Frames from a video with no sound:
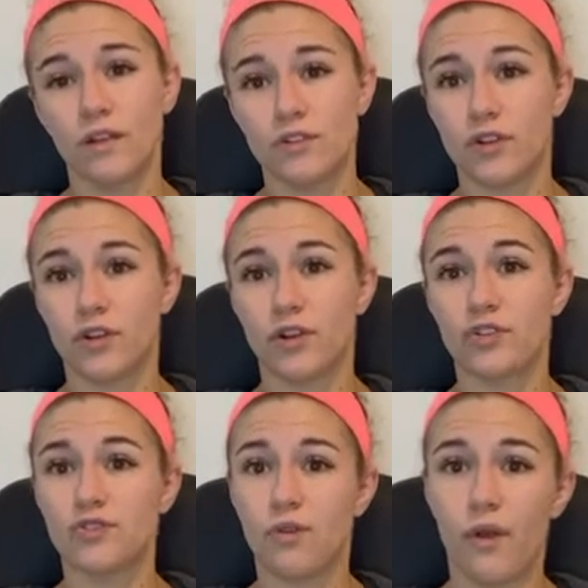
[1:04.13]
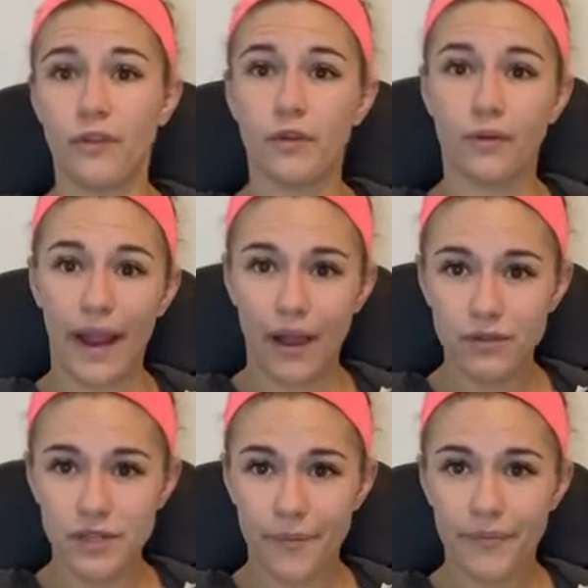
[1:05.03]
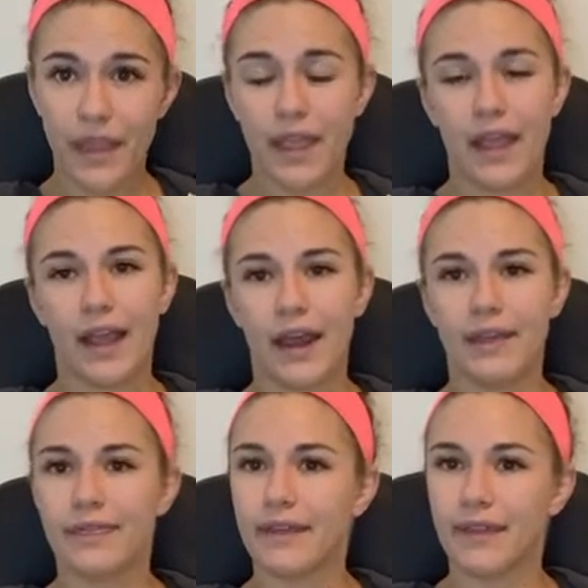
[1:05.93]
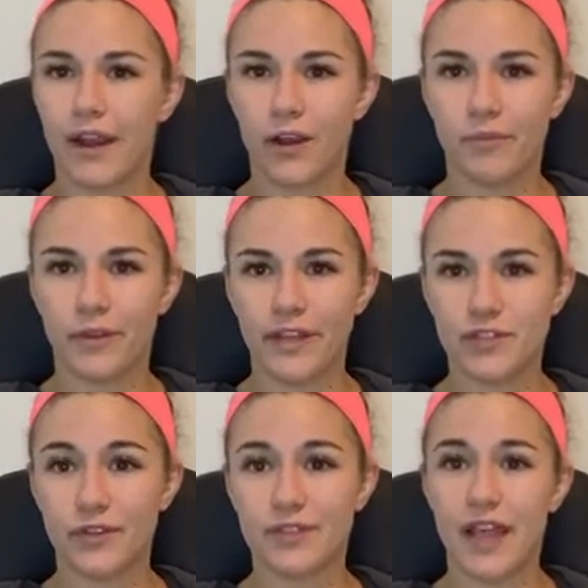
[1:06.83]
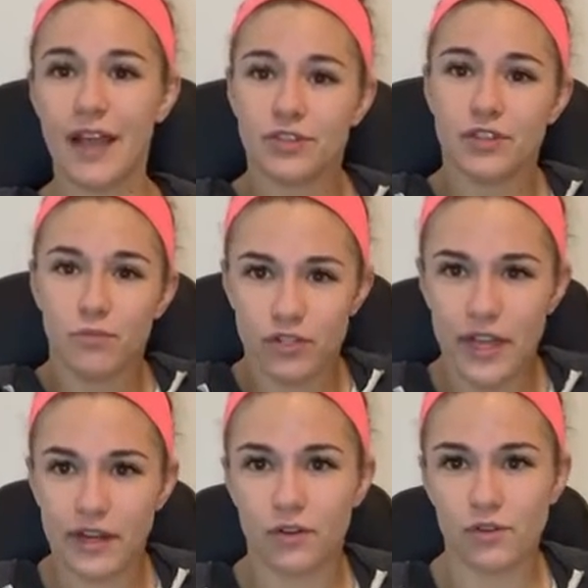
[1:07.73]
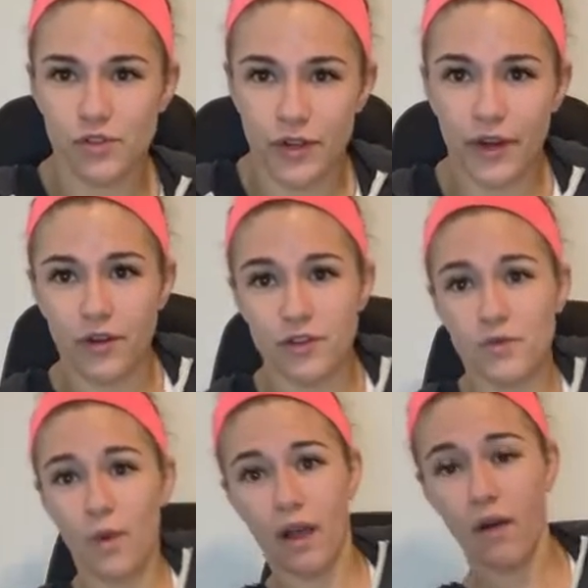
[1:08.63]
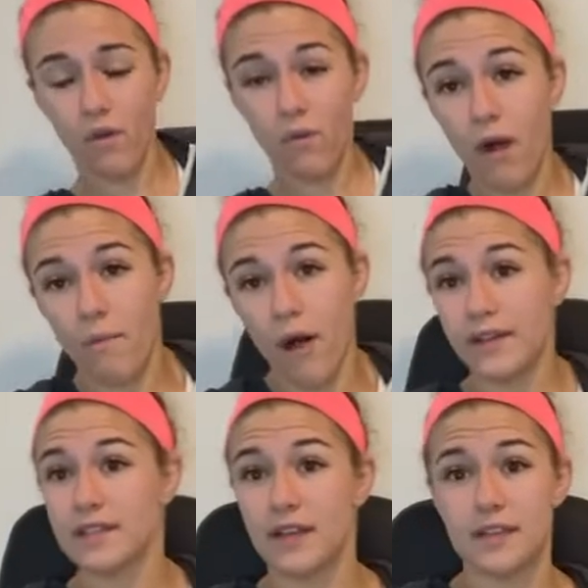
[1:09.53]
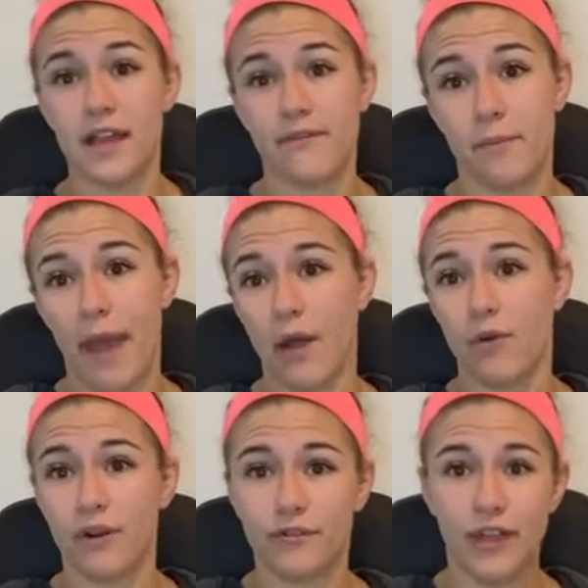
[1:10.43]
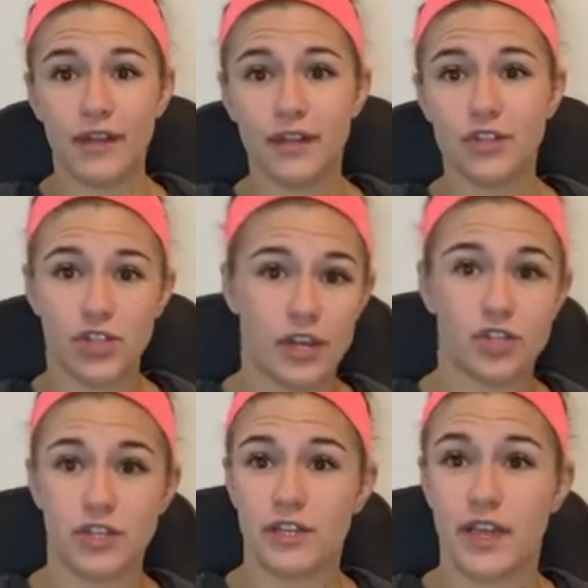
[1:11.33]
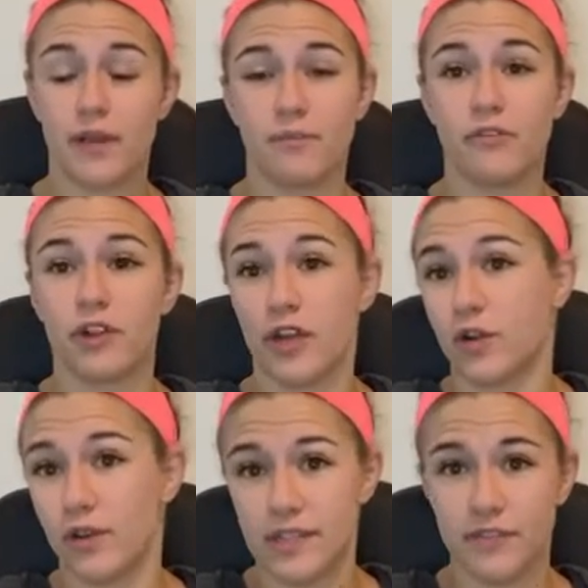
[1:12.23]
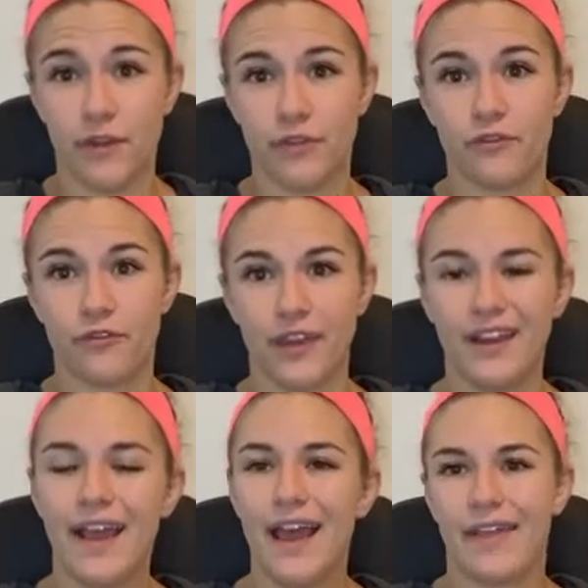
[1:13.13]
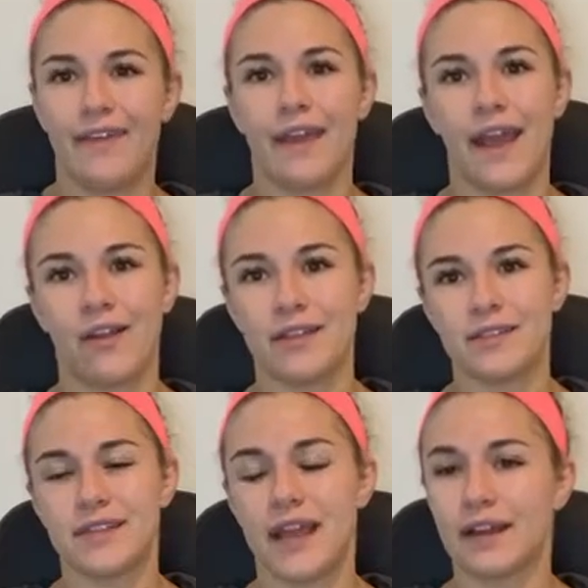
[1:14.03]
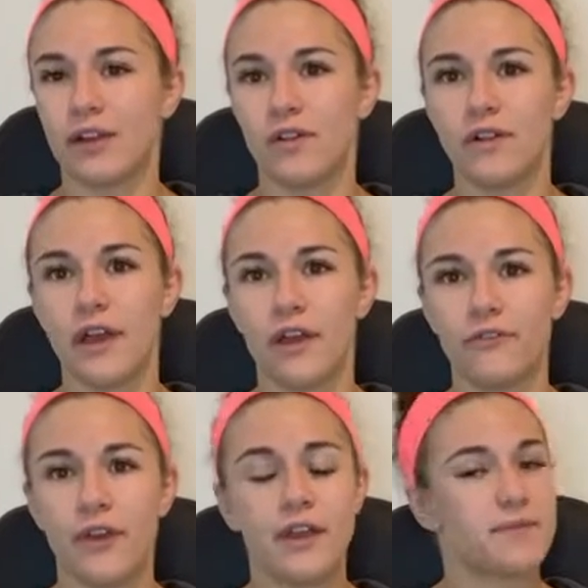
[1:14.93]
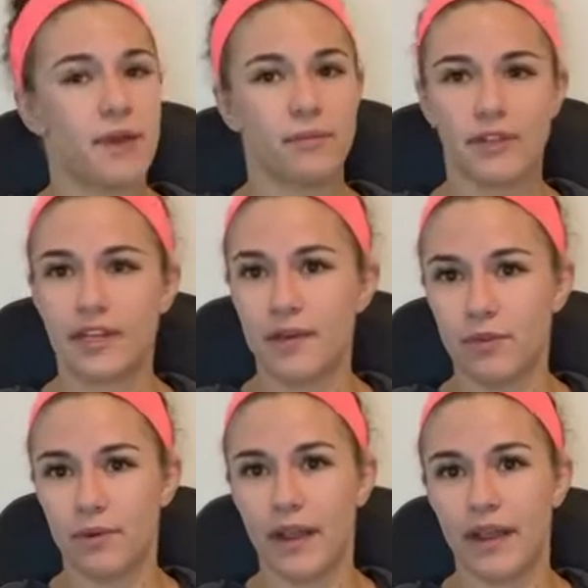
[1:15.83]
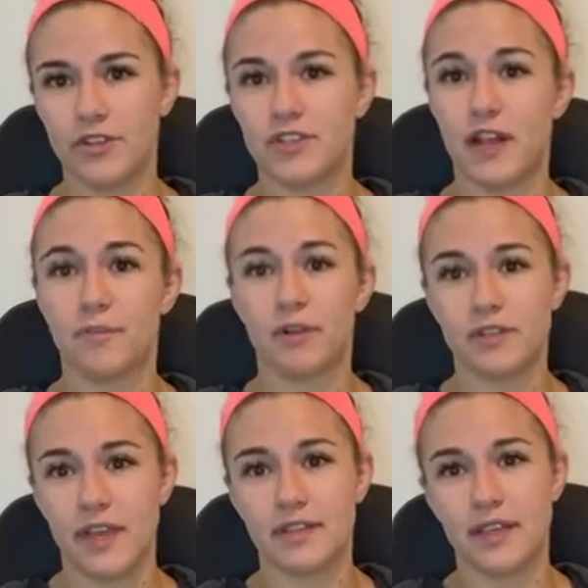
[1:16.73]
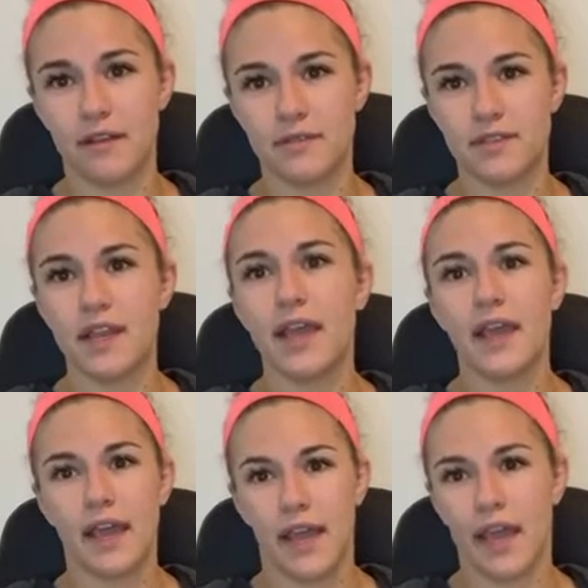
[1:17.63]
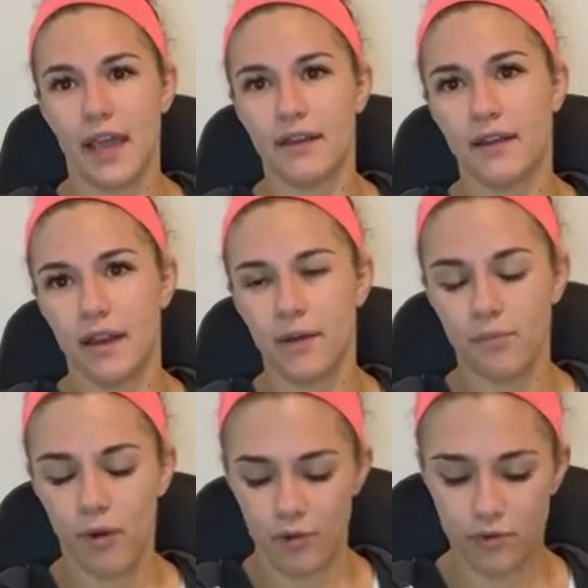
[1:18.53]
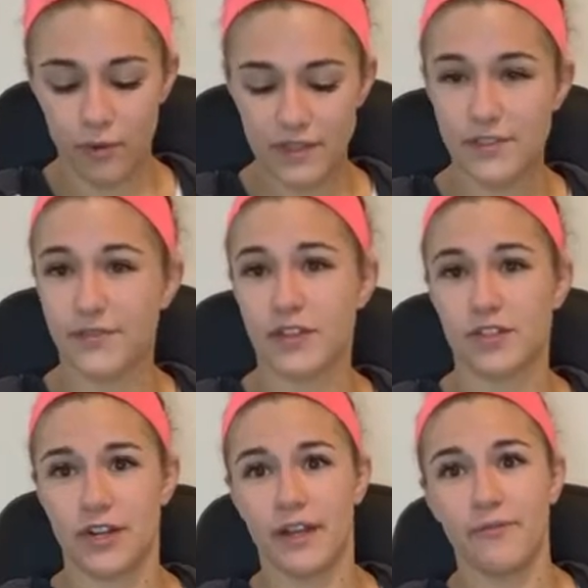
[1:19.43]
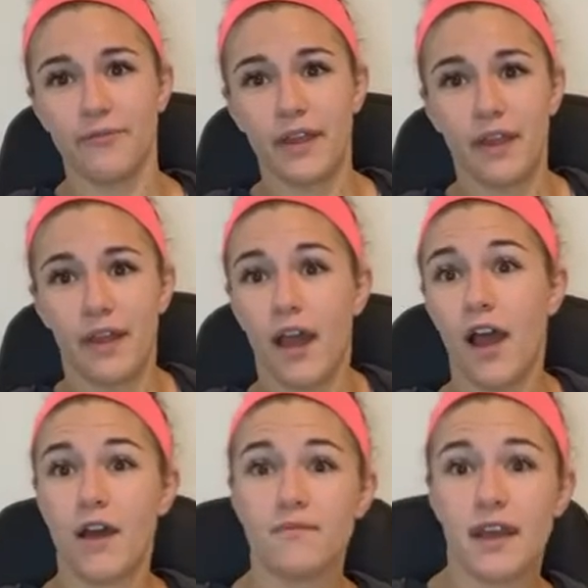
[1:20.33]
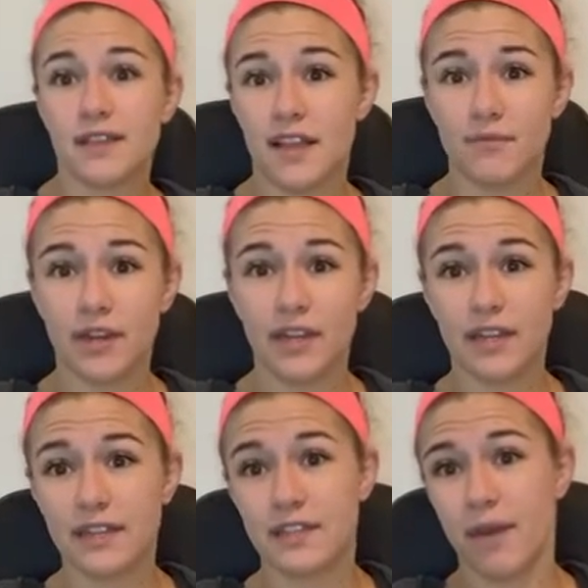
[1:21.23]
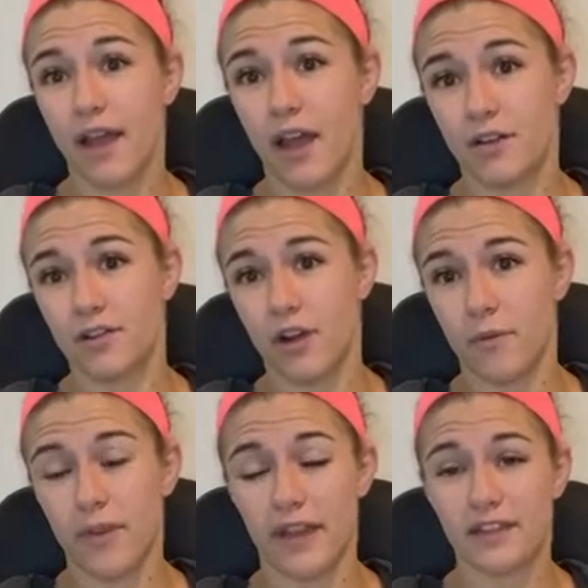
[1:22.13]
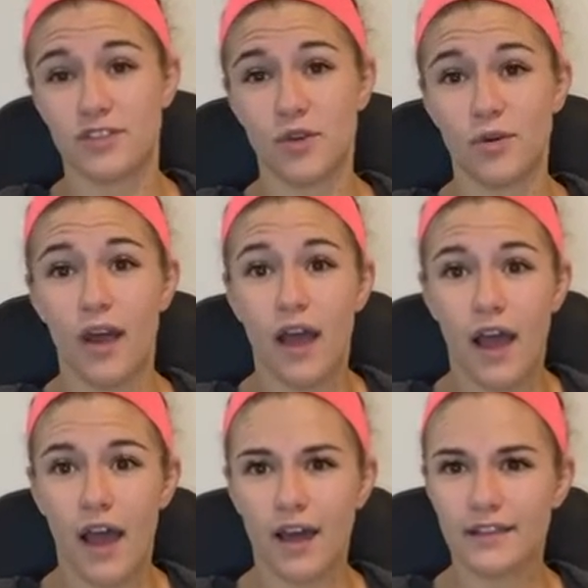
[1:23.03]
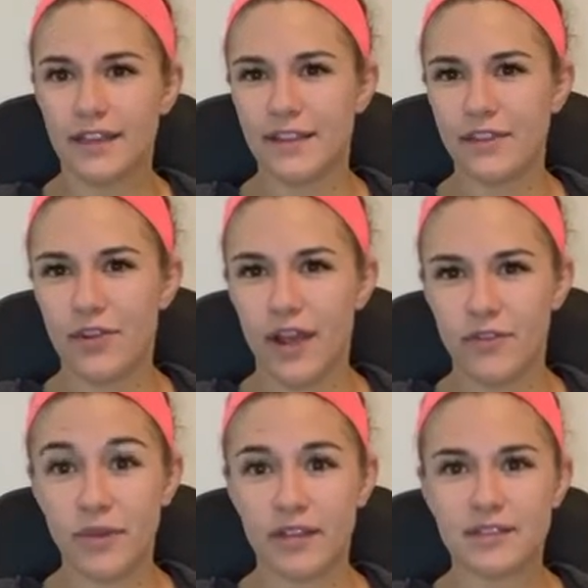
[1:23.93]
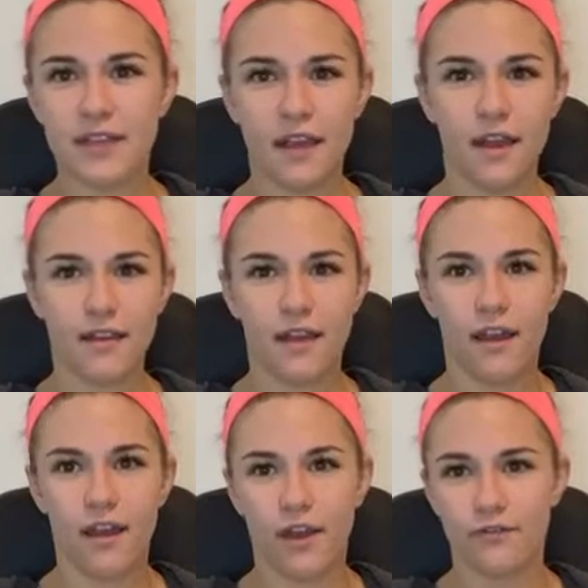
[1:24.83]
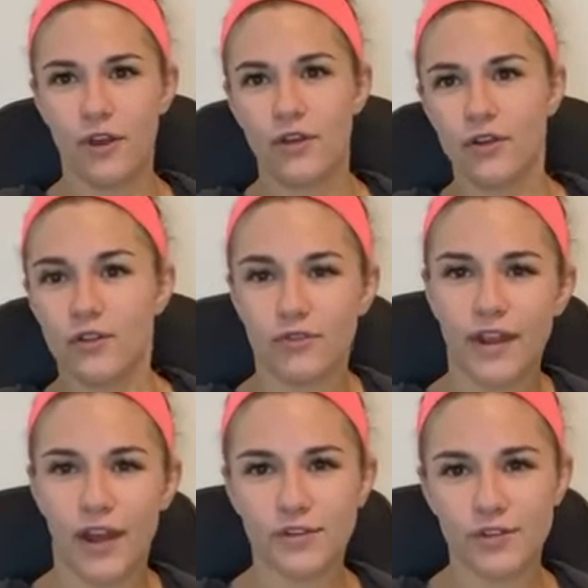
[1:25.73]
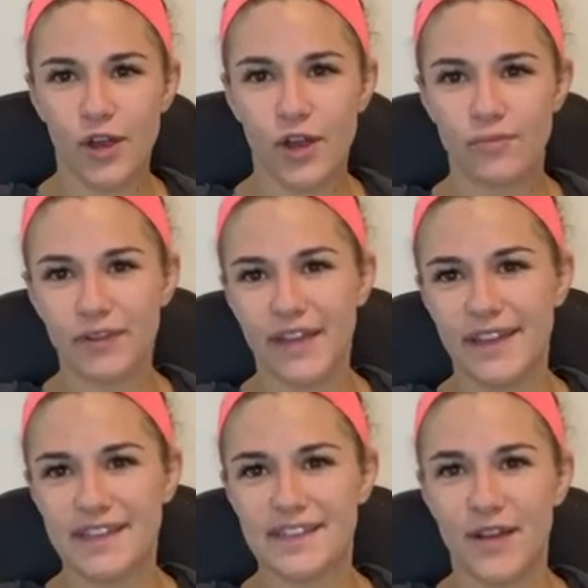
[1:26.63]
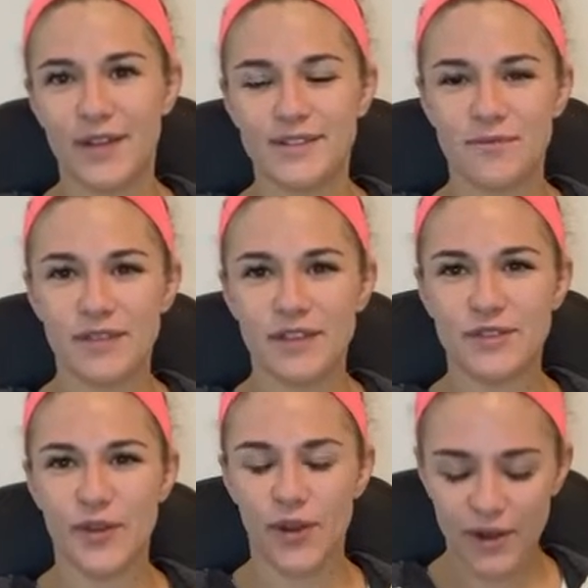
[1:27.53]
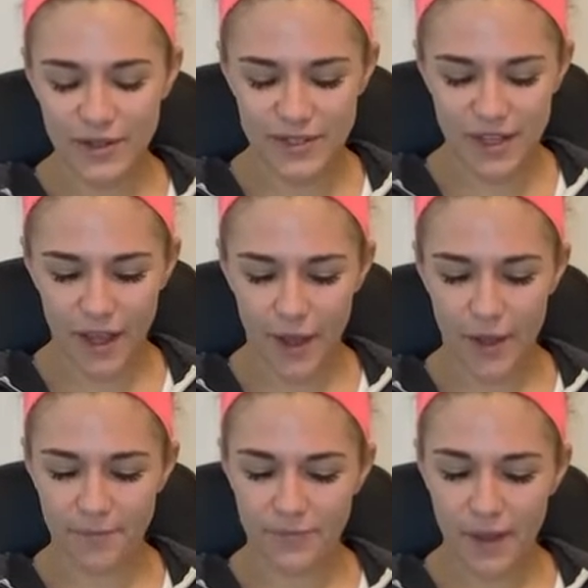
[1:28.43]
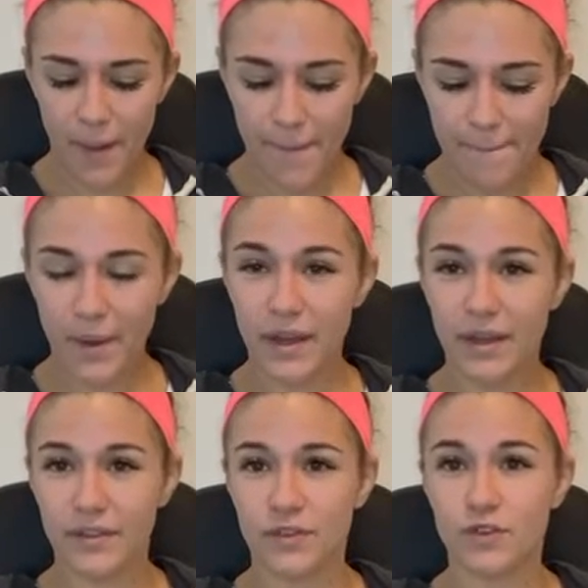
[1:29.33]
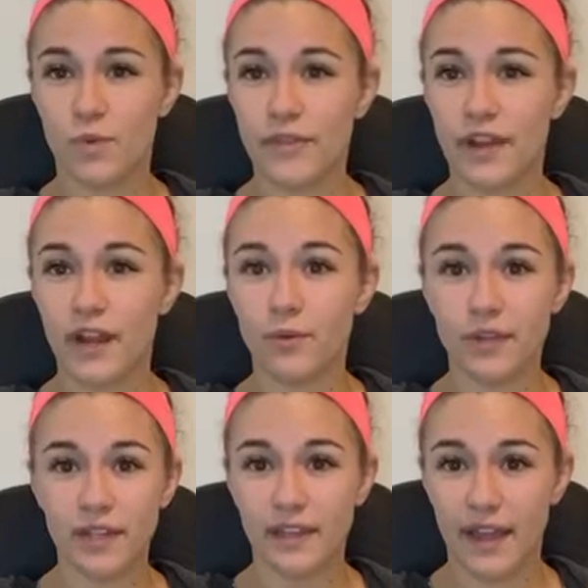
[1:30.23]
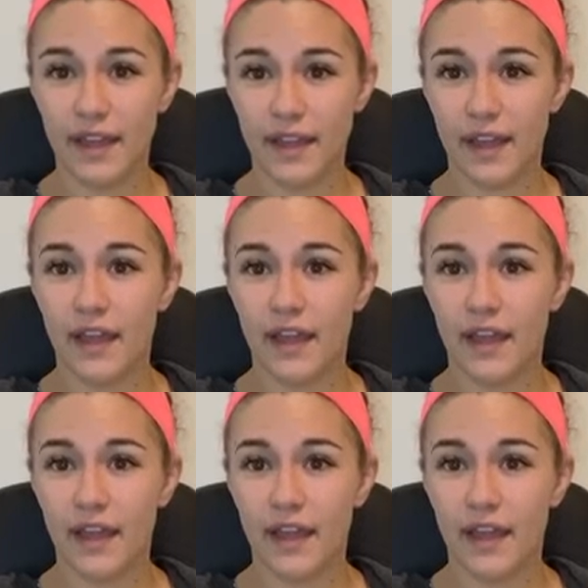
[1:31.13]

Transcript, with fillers: as her control on the ground. And I think that Erin Blanchfield is actually the more technical striker as well. While Molly does have the power advantage and she can be very aggressive on the feet, I think Erin's technical enough to be able to keep the range, set up her takedowns, and uh, pull through with this victory. Um, next, I'm going to get into my underdog picks. So uh, lately, there haven't been a ton of great underdog plays on some of these cards, um, but there's one that I really like